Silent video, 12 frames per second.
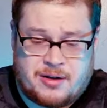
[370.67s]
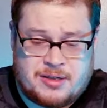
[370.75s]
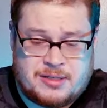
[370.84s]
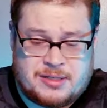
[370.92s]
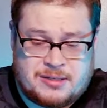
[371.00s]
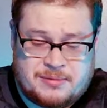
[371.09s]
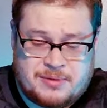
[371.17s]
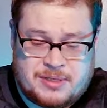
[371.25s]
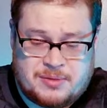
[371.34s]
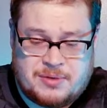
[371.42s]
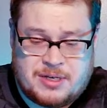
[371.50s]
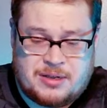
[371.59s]
because
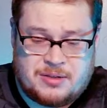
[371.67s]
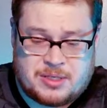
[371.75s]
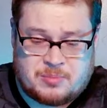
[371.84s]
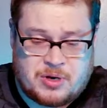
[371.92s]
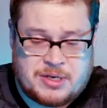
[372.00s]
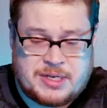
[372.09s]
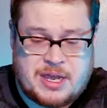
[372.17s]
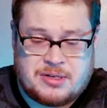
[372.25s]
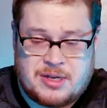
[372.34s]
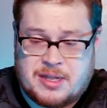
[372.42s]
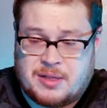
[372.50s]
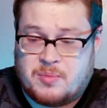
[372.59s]
it's ridiculous price
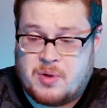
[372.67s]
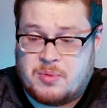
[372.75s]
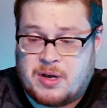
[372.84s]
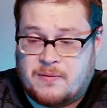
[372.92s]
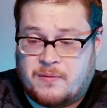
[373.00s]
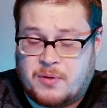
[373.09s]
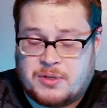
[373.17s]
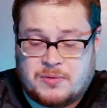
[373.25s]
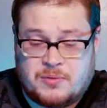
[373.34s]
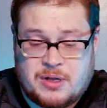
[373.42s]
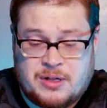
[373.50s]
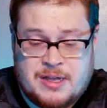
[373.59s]
gouging at the moment on Force
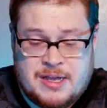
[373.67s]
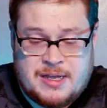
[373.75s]
of Will.